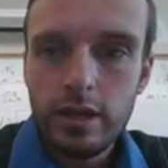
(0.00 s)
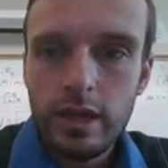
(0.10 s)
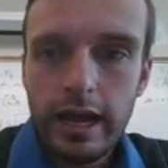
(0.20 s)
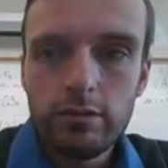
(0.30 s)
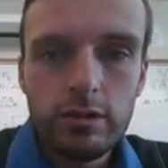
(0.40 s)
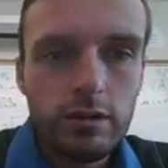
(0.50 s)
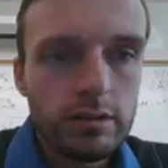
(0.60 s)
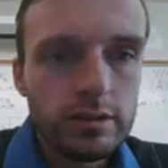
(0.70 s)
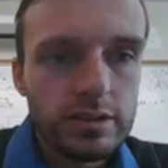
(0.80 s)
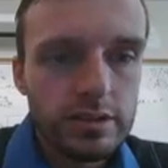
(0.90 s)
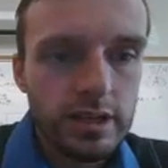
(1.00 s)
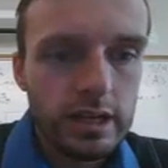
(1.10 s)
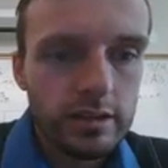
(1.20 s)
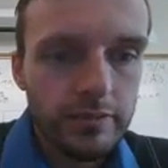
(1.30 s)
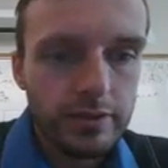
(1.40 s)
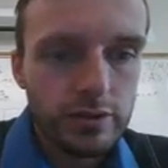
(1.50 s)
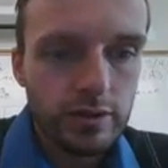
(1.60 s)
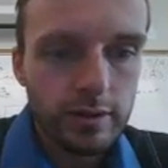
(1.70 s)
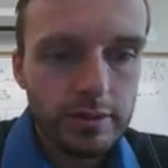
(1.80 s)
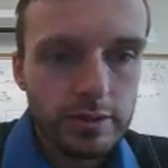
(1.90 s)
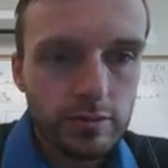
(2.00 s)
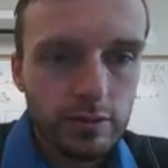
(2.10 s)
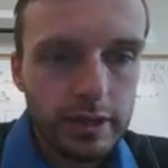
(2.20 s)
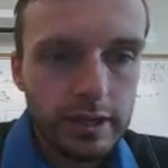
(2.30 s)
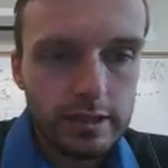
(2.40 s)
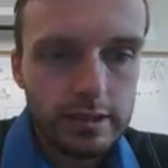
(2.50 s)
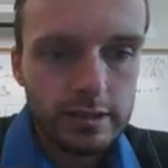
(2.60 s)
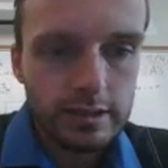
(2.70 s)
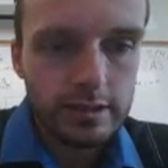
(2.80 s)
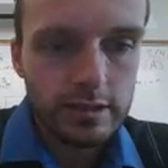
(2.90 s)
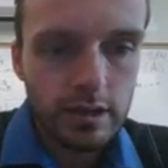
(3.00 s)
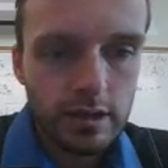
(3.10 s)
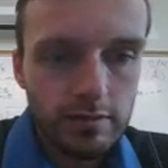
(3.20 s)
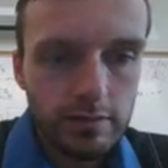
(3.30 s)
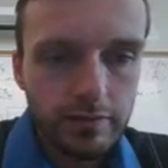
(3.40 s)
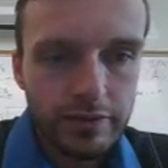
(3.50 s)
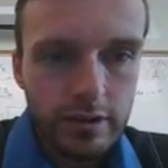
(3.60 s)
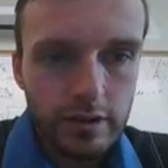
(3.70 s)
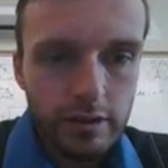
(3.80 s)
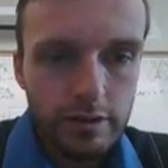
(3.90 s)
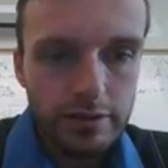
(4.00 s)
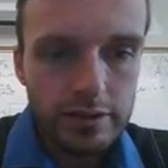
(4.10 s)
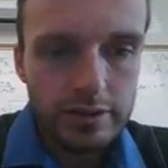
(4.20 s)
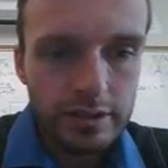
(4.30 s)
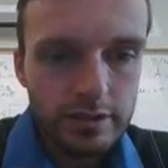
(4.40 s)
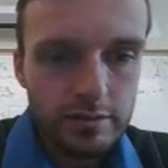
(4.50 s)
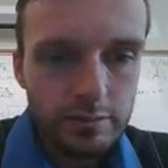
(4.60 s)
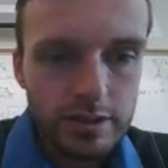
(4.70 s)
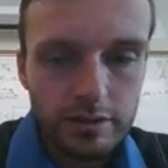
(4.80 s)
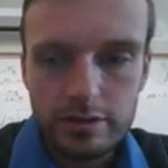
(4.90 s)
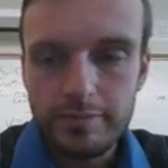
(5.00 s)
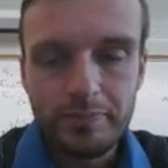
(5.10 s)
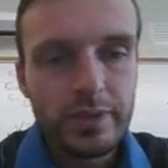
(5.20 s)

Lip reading: how long does it take the drum to roll a distance of 36 meters?